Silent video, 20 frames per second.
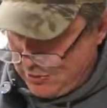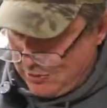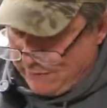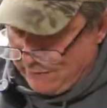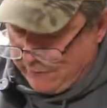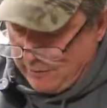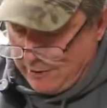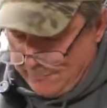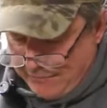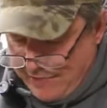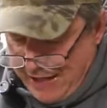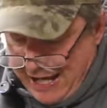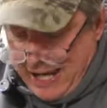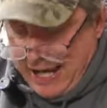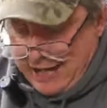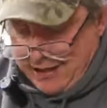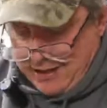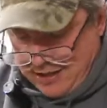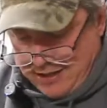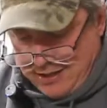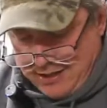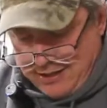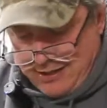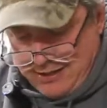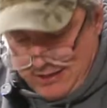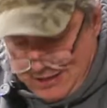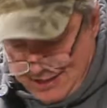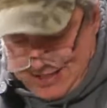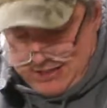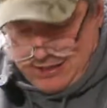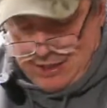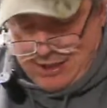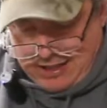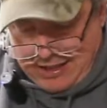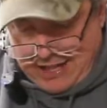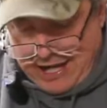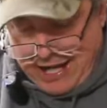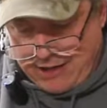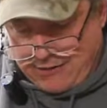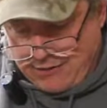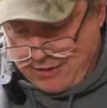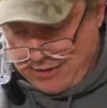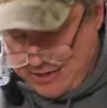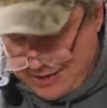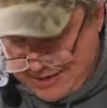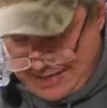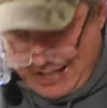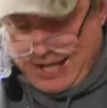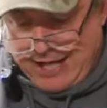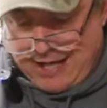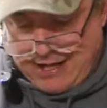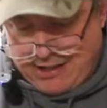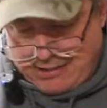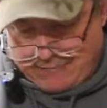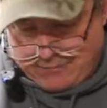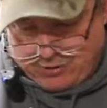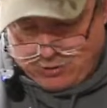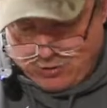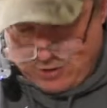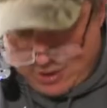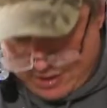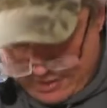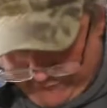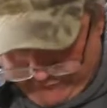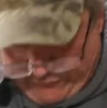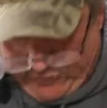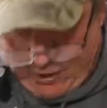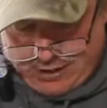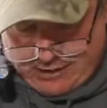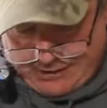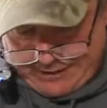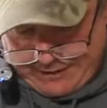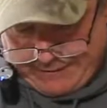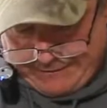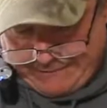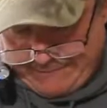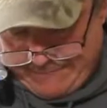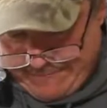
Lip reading: doing from the back, I start gathering this hide up towards the front.